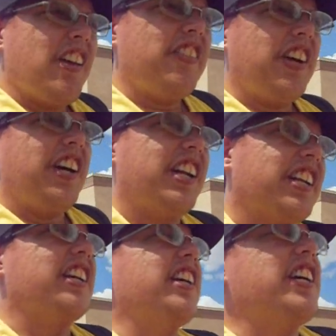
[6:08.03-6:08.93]
Then
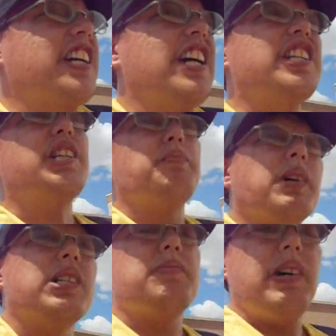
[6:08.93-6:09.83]
catch the
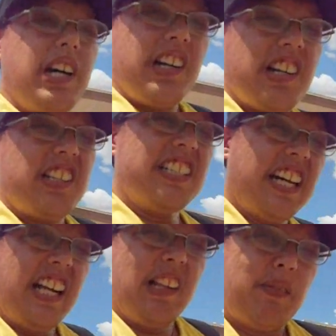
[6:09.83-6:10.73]
bus back to
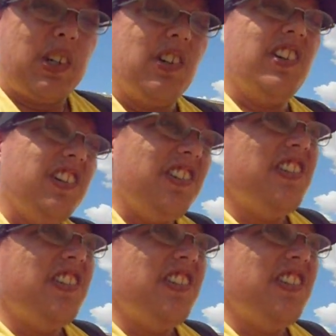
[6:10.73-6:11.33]
Alamogordo